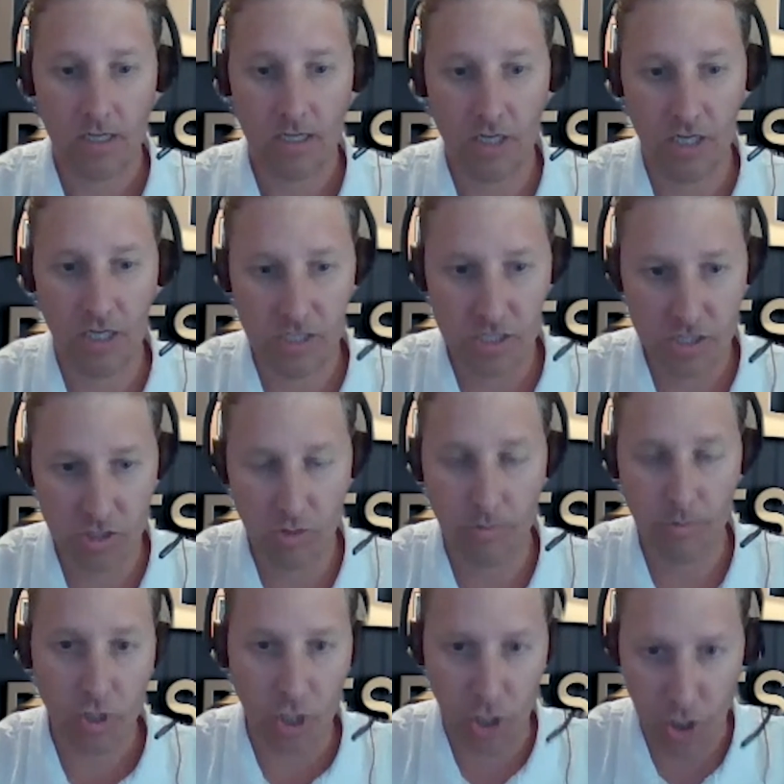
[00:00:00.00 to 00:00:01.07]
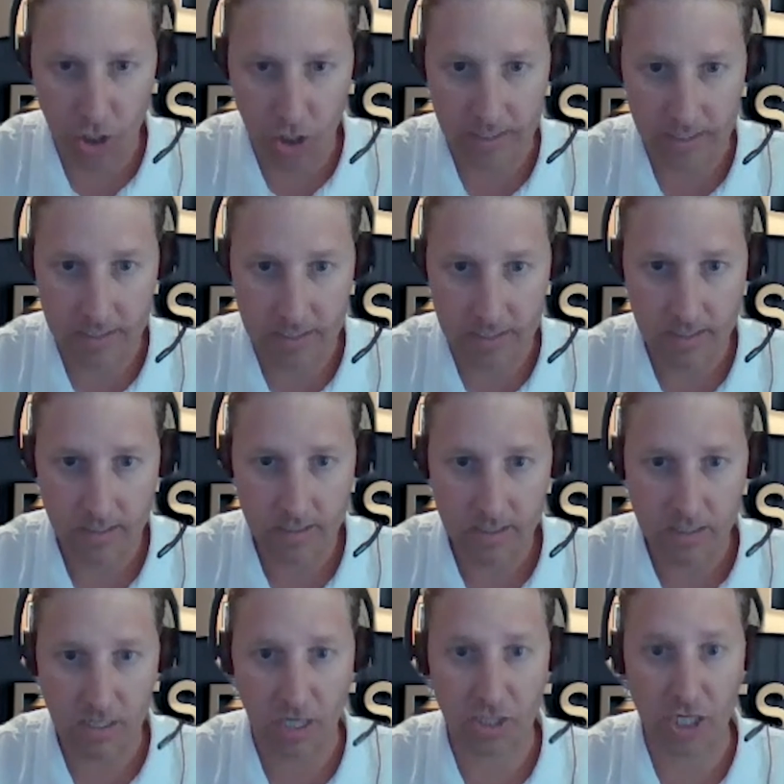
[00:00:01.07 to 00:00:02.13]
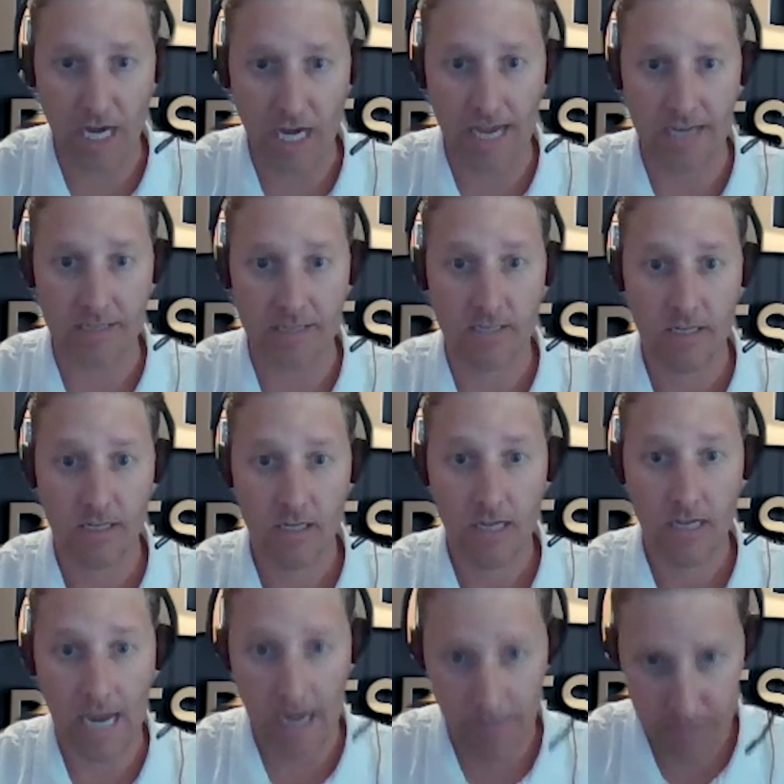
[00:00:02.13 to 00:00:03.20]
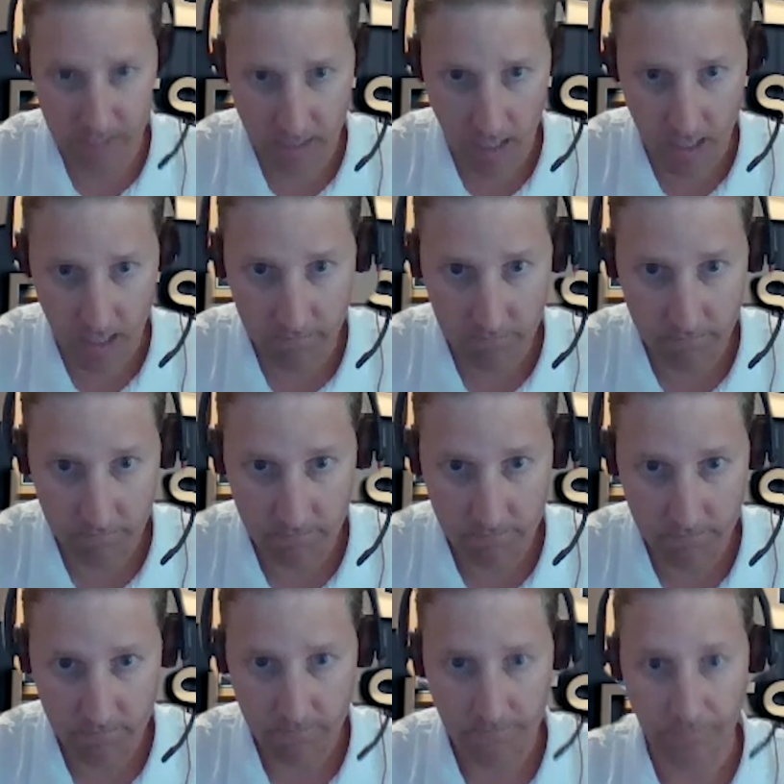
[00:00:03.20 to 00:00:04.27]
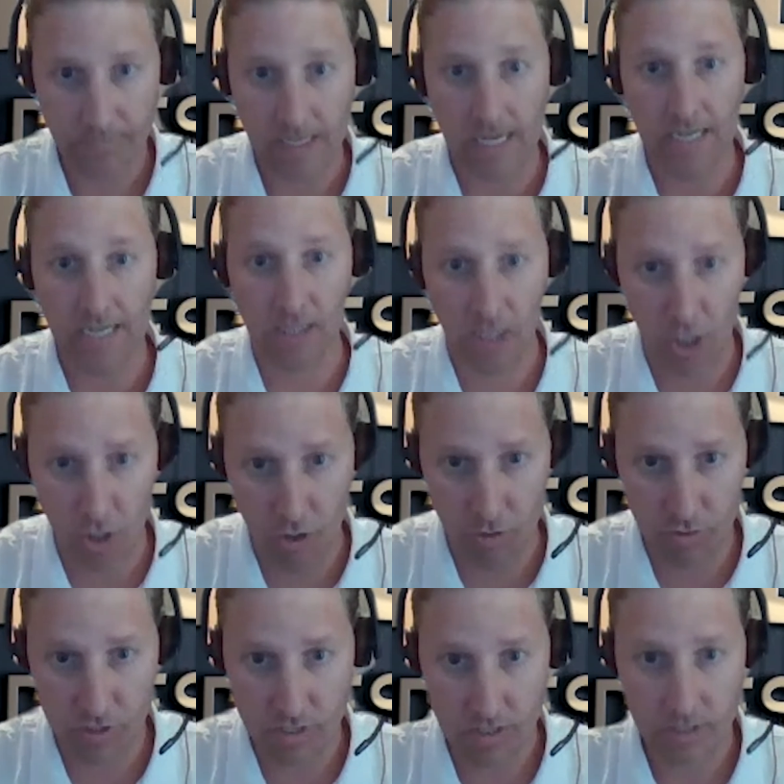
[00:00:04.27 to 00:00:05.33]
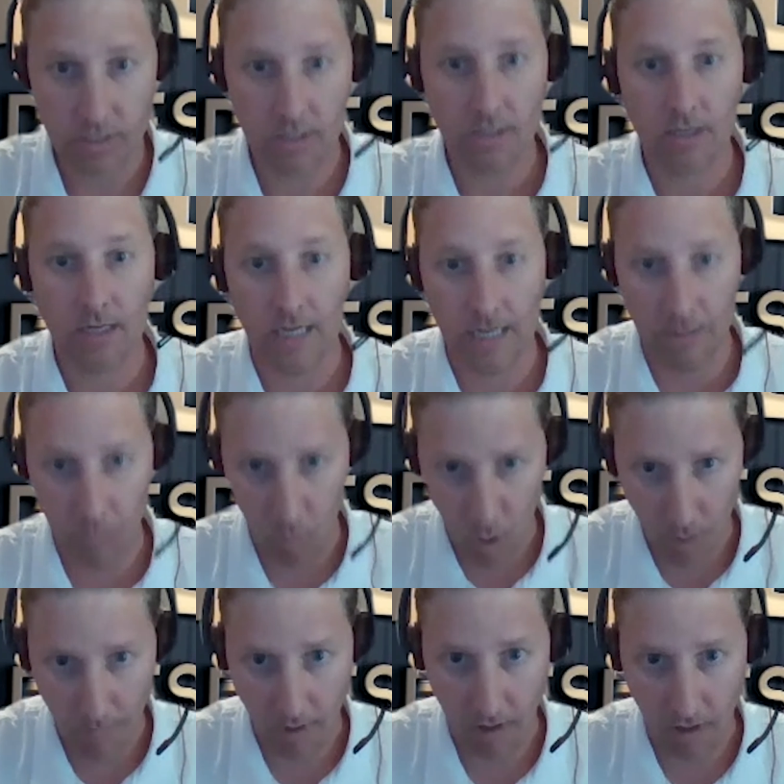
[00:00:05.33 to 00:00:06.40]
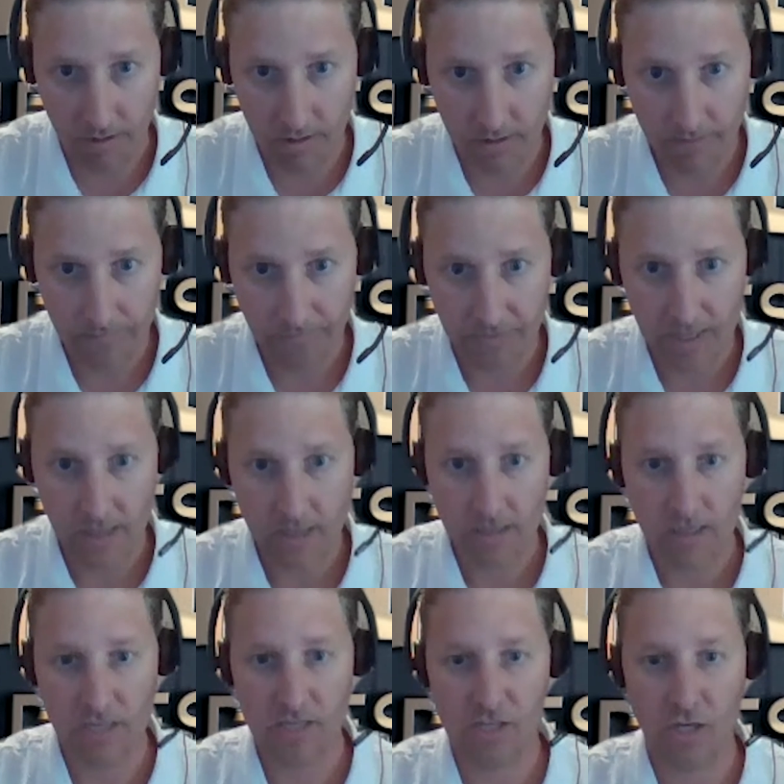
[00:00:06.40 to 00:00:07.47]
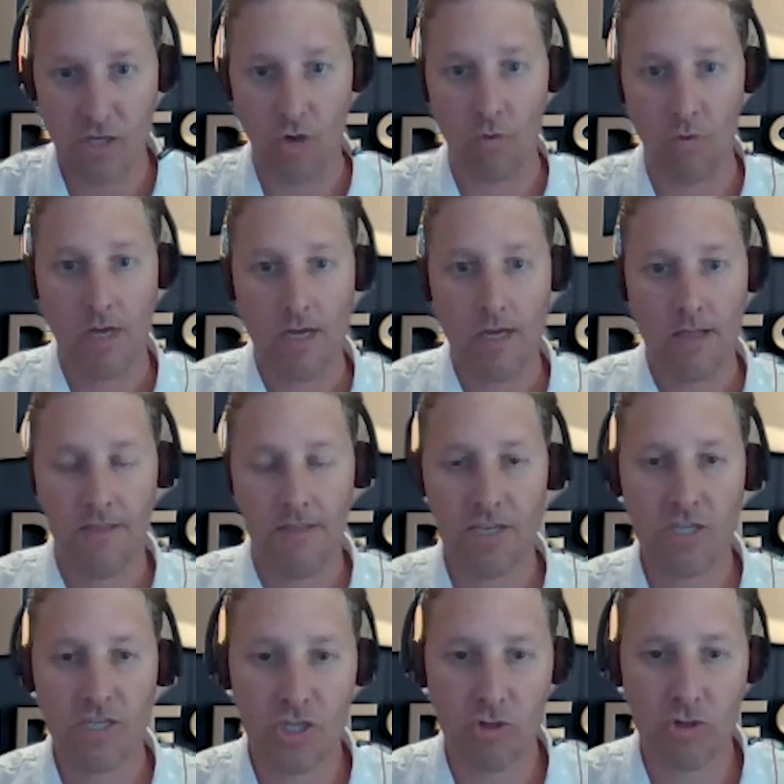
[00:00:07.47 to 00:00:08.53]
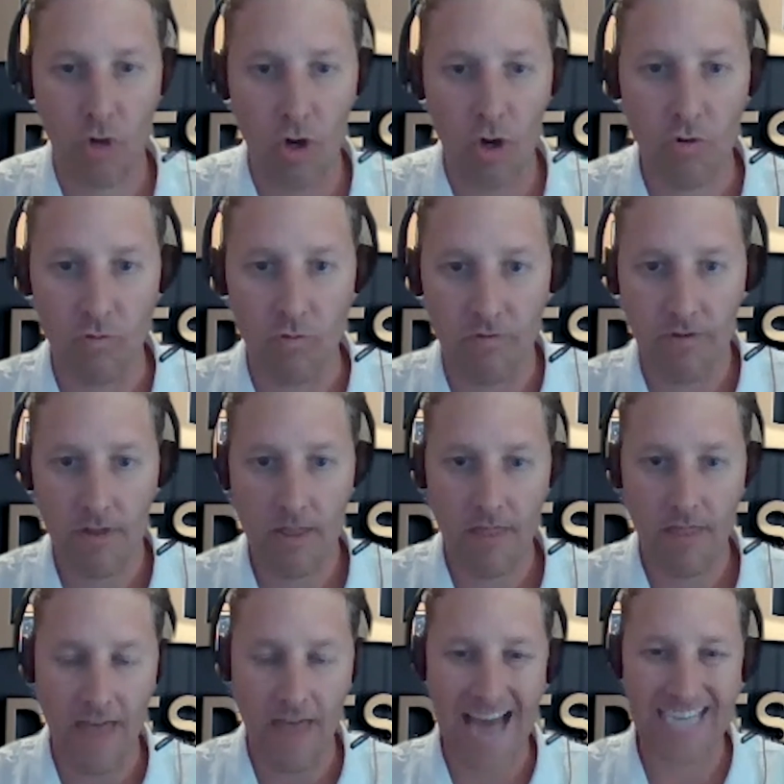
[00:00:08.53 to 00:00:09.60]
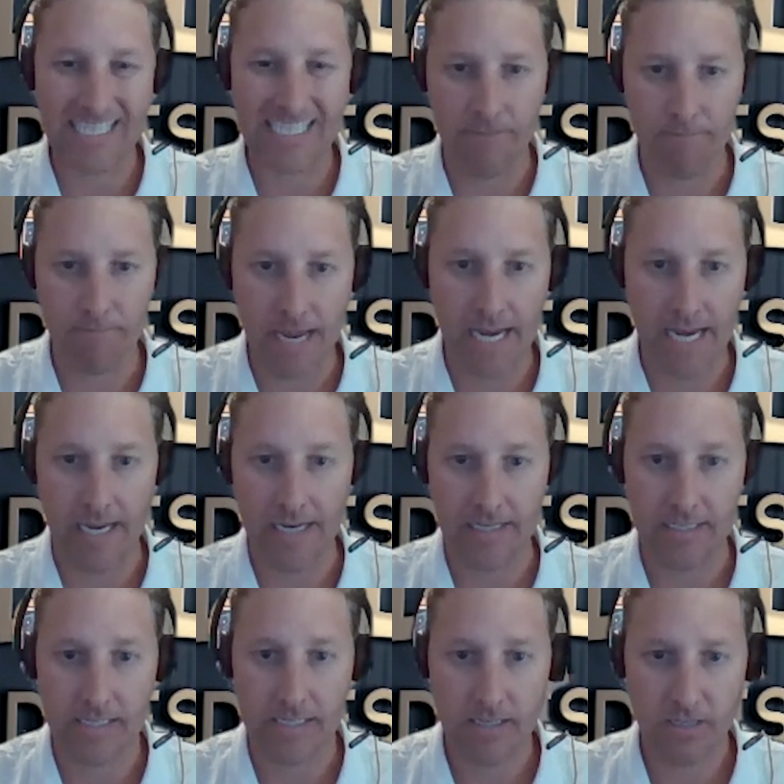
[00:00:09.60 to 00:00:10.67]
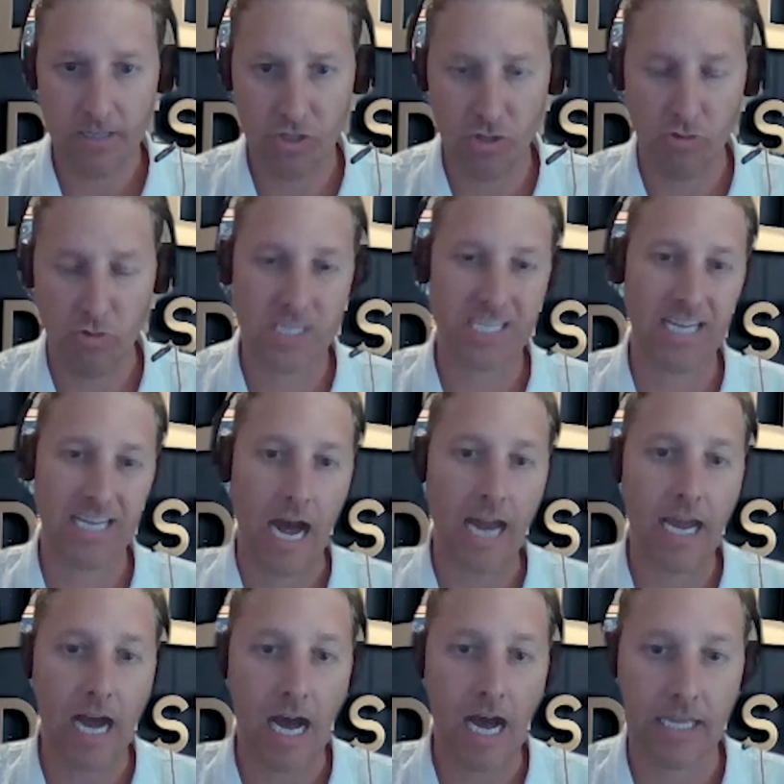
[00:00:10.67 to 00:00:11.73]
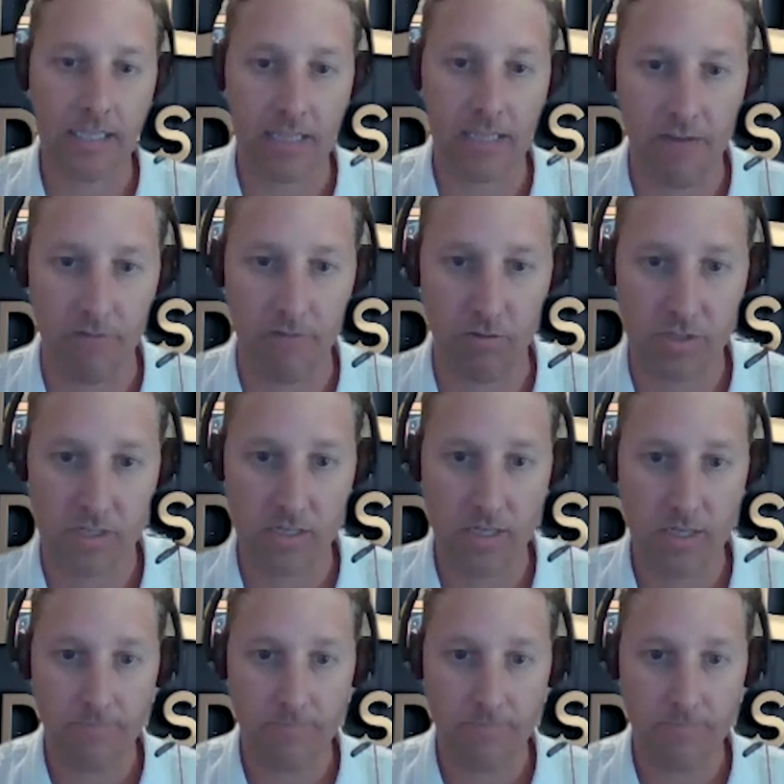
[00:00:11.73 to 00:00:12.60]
consumer goods such as Amazon and Lowe's and Walmart. And so this drove that demand to sky-high levels.